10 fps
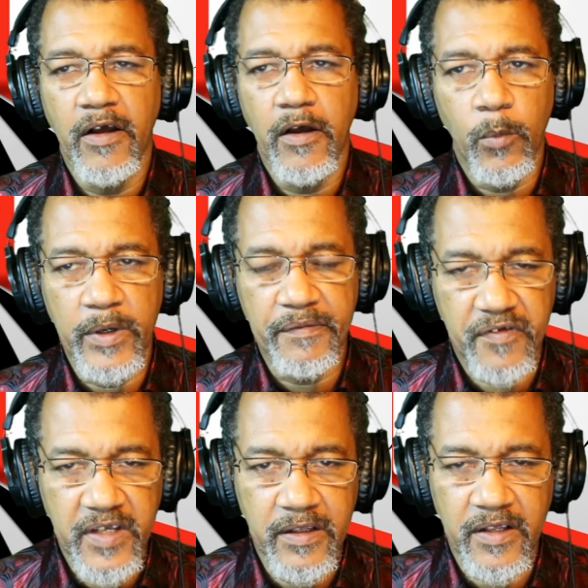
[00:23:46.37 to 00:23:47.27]
We've
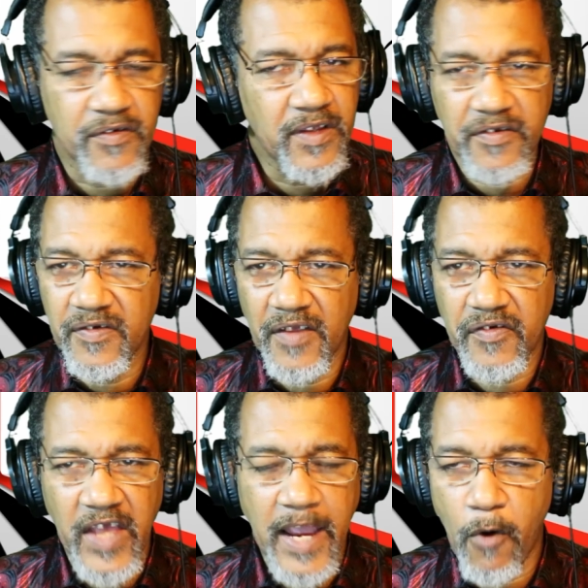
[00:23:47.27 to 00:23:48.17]
seen this. This is the
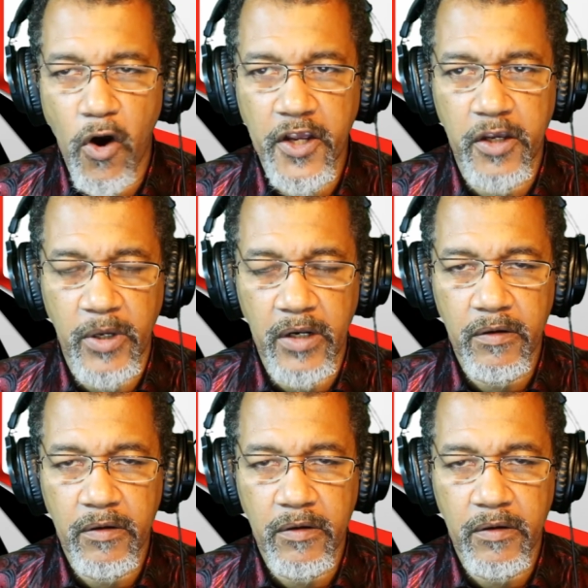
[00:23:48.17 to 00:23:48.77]
same argument.